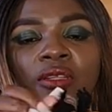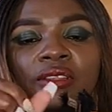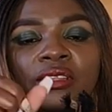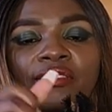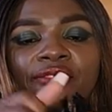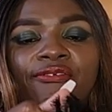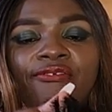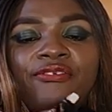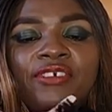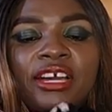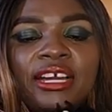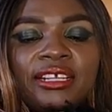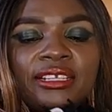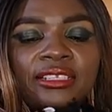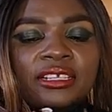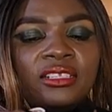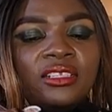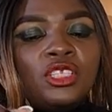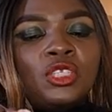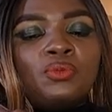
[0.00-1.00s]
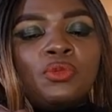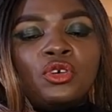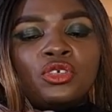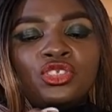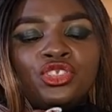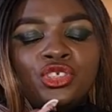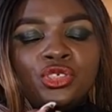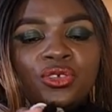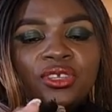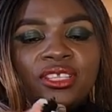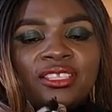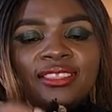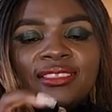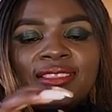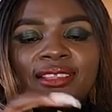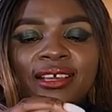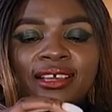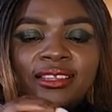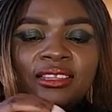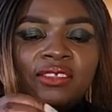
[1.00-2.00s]
The fact that this poncho is
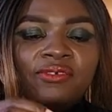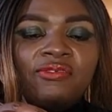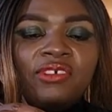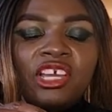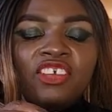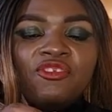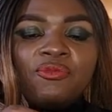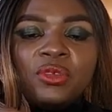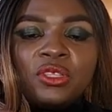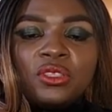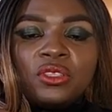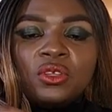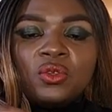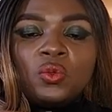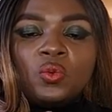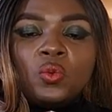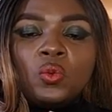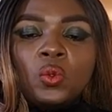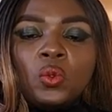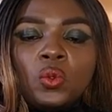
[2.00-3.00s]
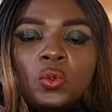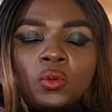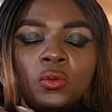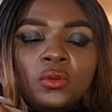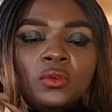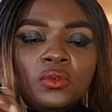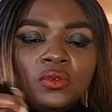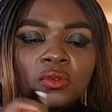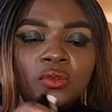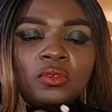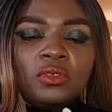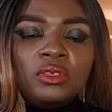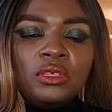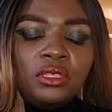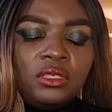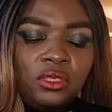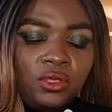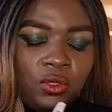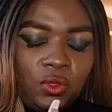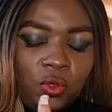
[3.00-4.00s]
95% wool,
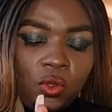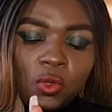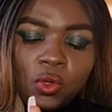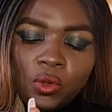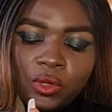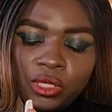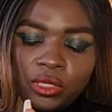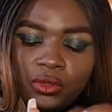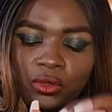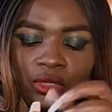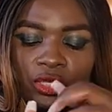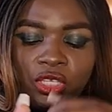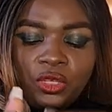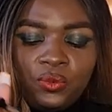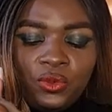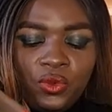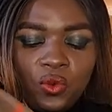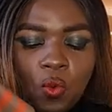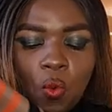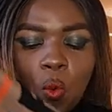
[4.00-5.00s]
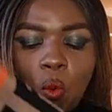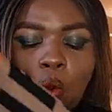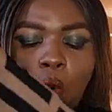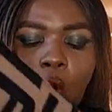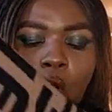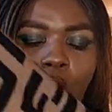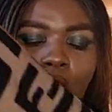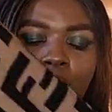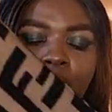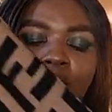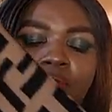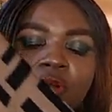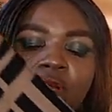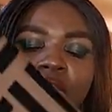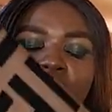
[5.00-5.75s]
it is going to keep you warm